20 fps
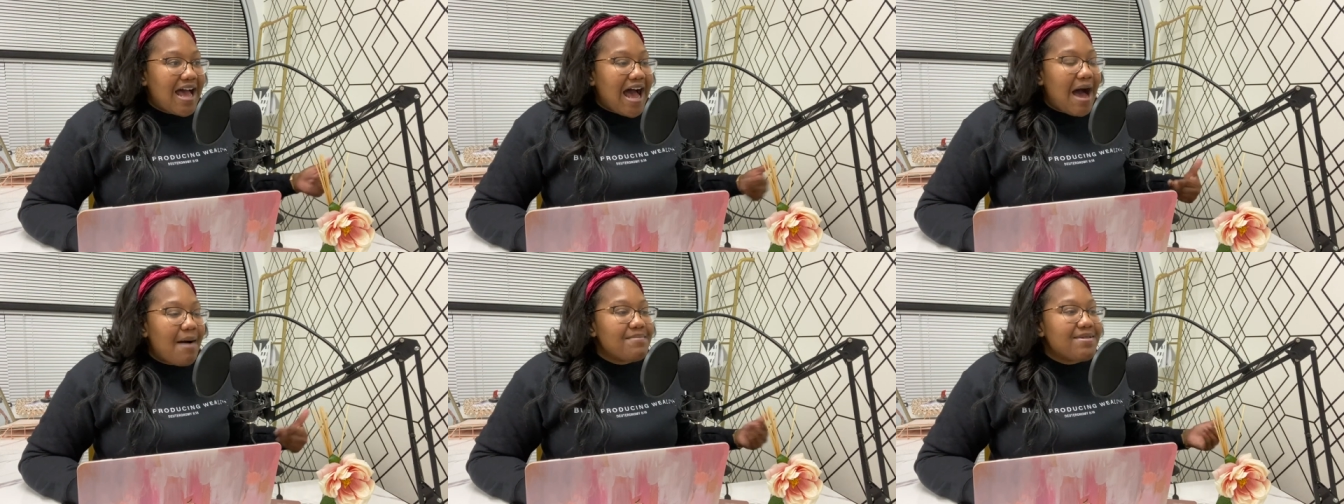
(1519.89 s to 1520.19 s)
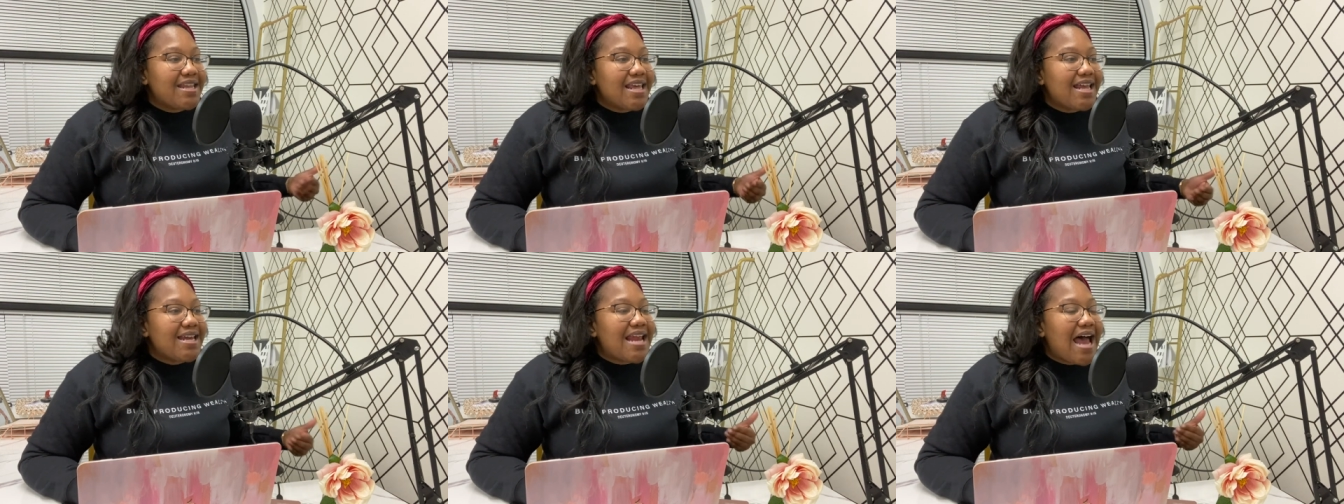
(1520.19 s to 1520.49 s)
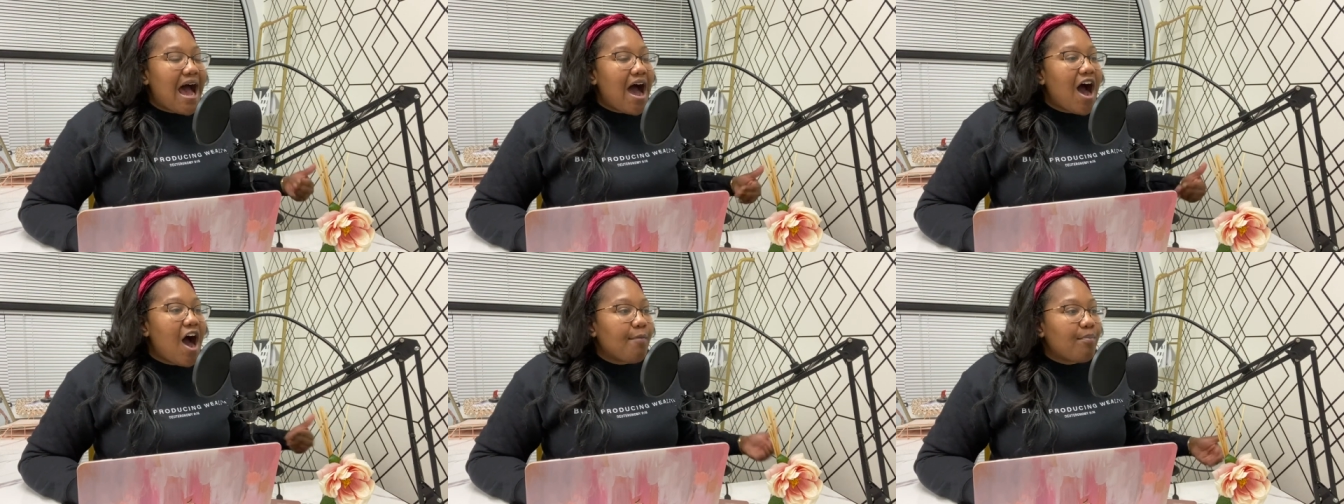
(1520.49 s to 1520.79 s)
I'm then
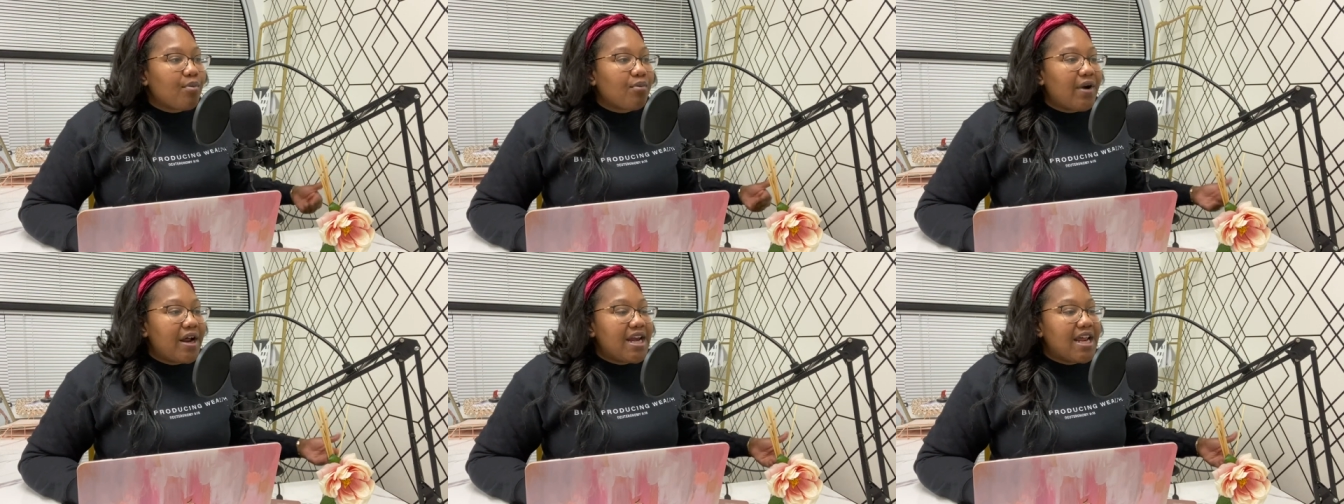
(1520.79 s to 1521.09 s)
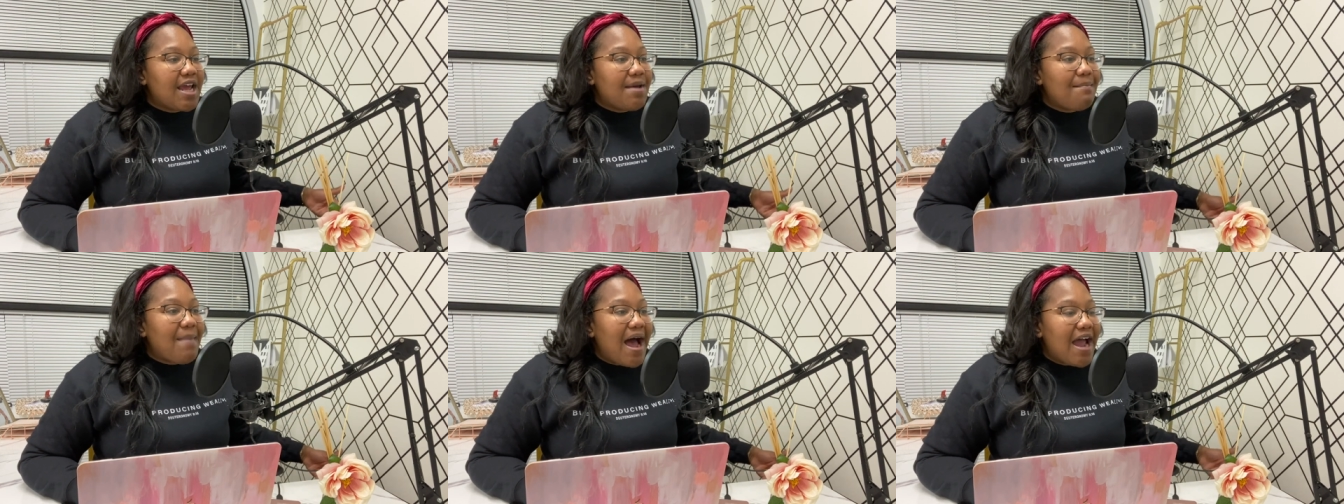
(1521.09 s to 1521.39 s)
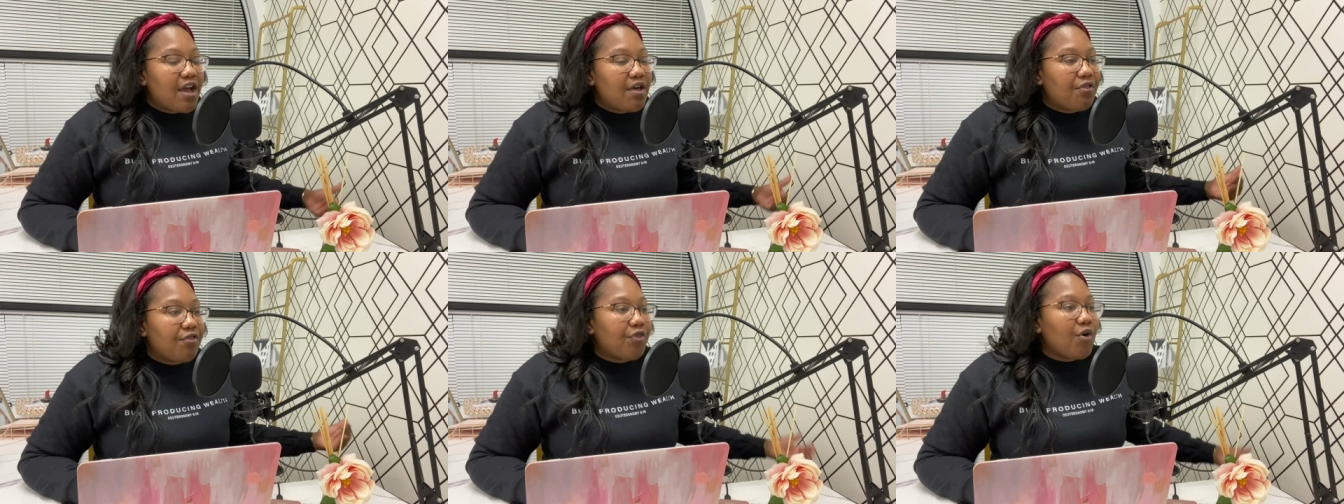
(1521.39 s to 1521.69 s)
not operating in
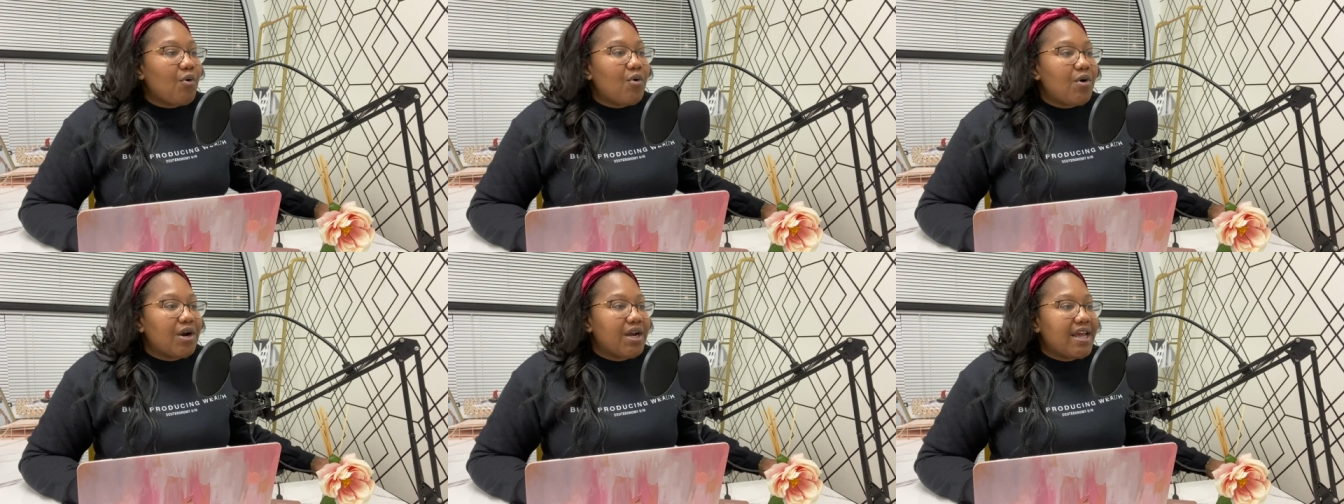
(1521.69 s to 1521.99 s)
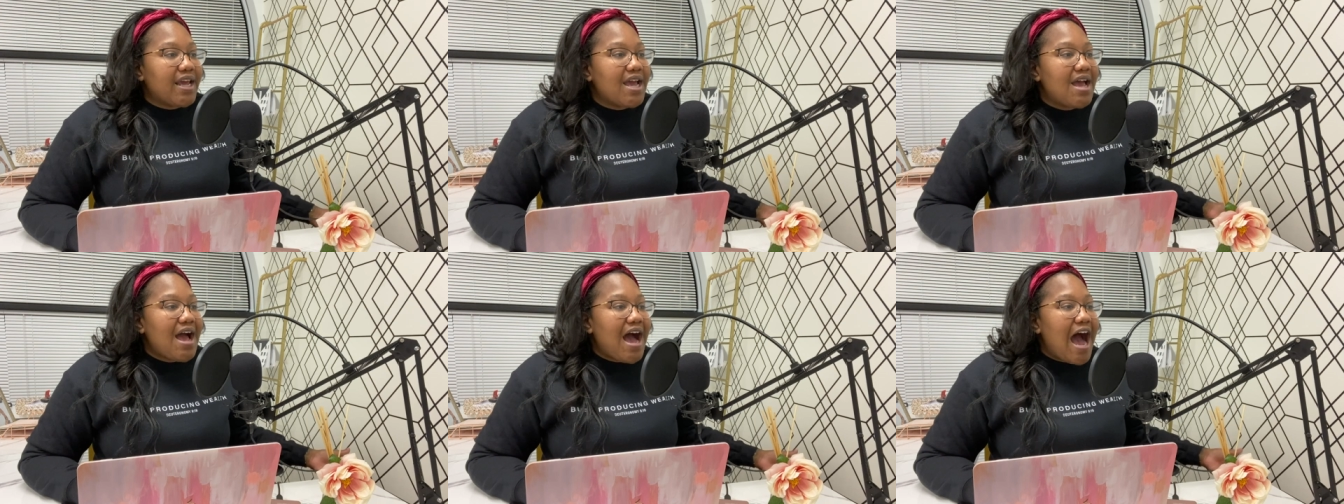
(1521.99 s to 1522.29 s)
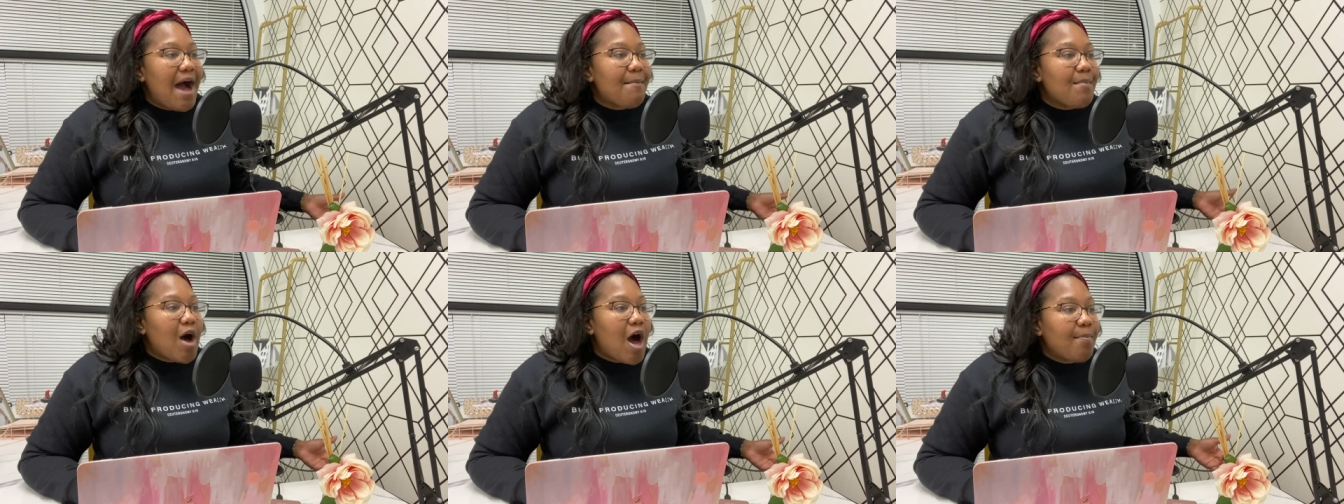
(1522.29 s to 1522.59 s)
my authority.
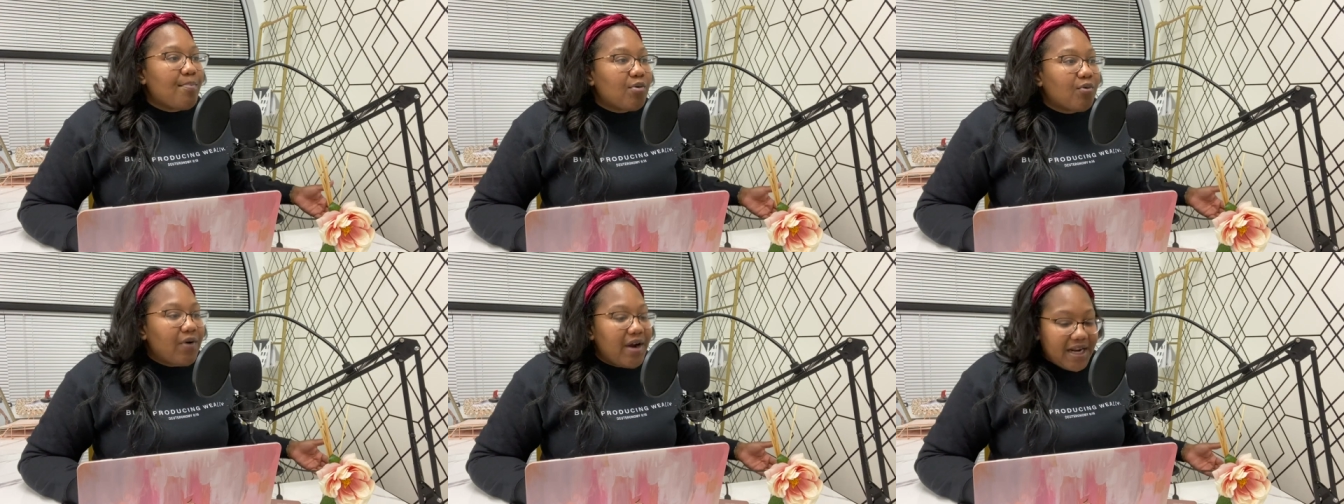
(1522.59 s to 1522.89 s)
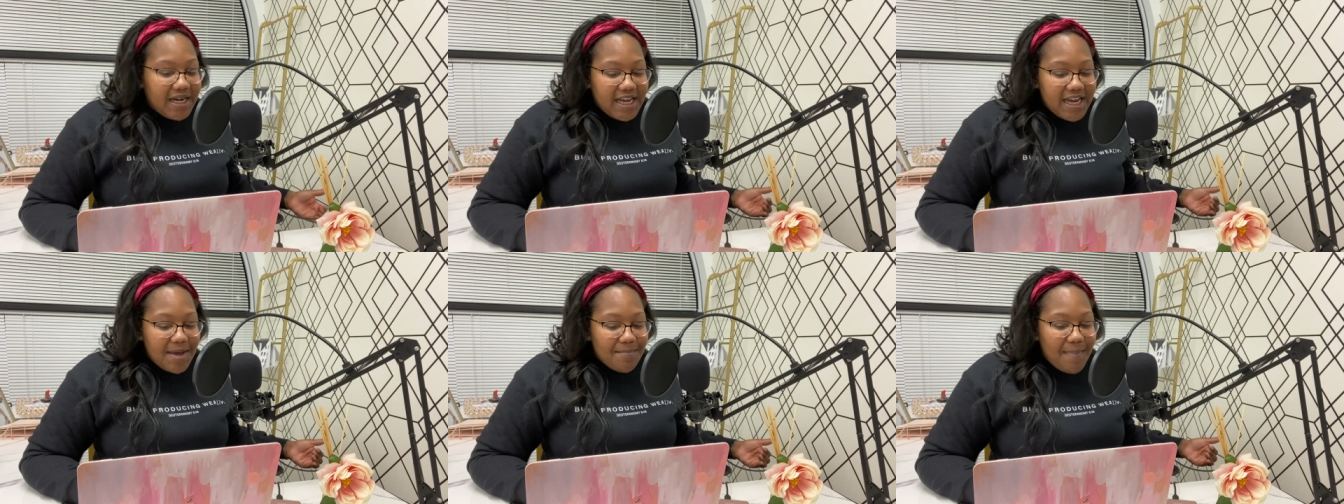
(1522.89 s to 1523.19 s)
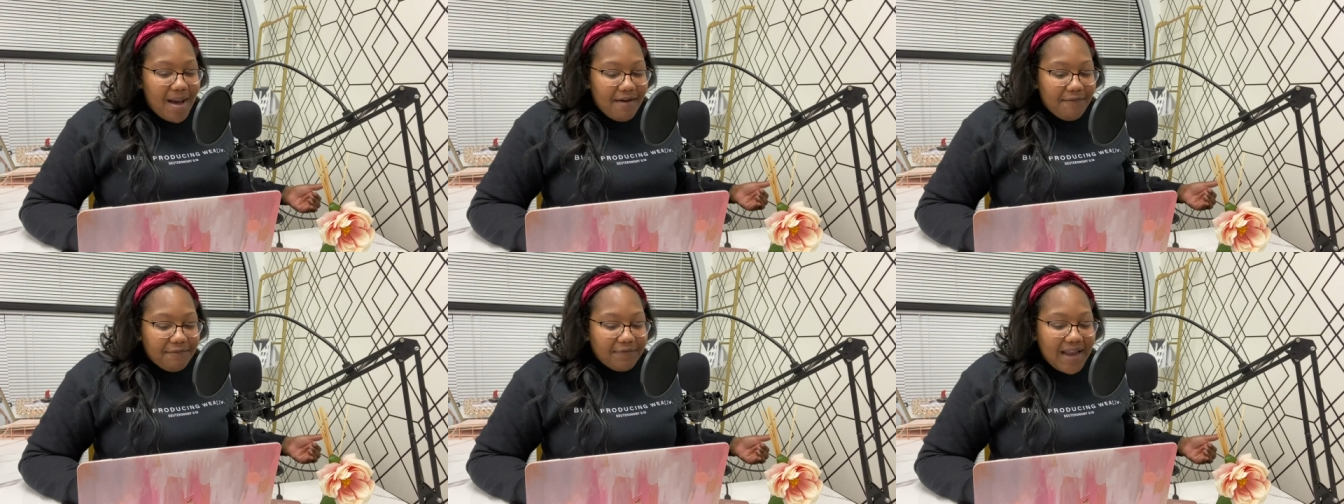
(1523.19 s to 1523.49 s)
I'm operating in
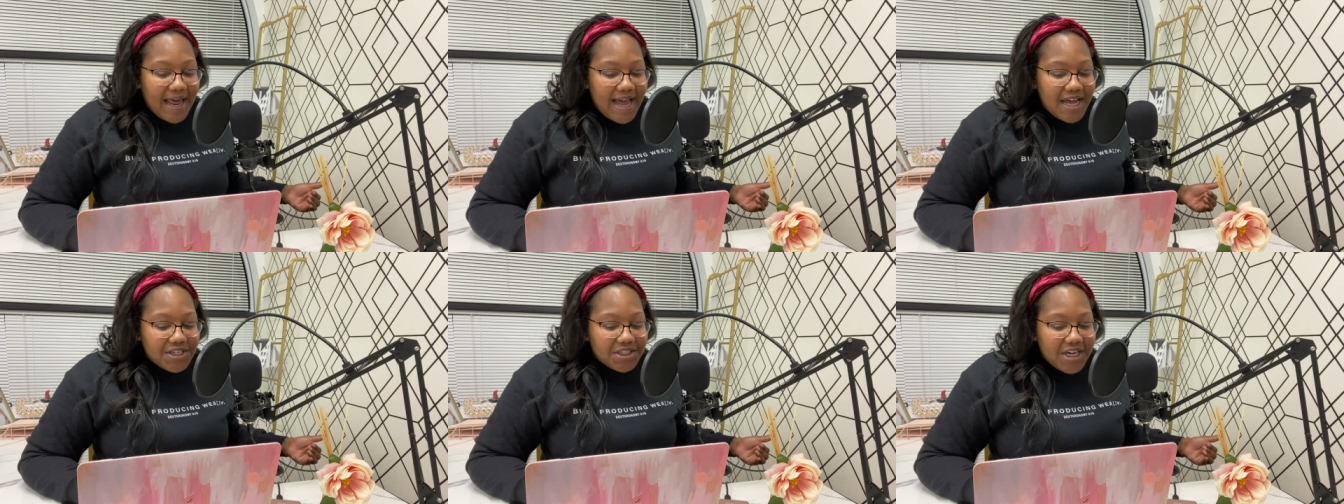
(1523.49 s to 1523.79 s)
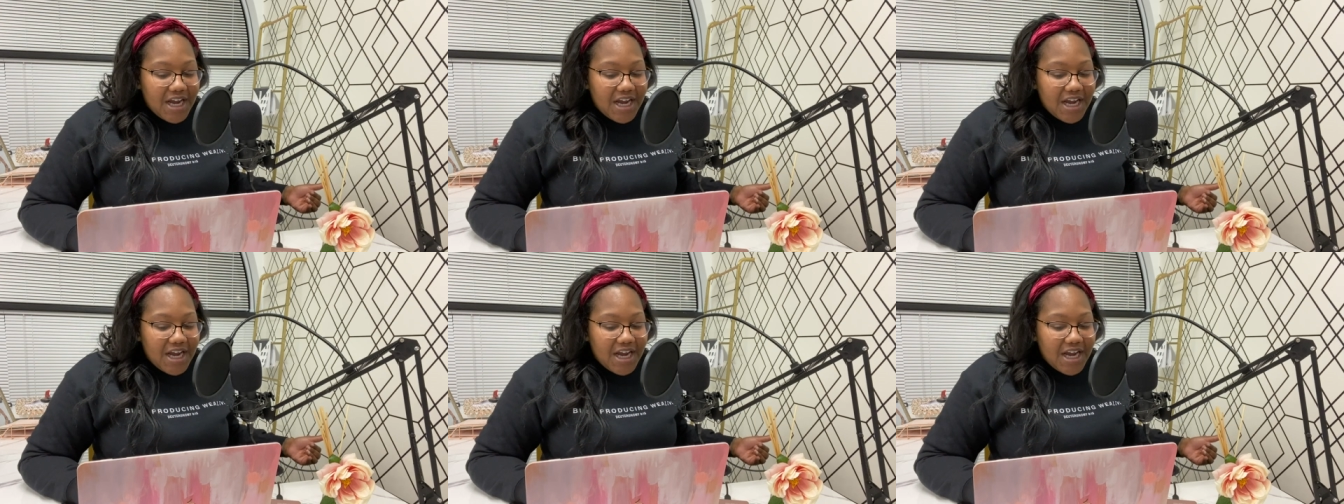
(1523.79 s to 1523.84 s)
my flesh.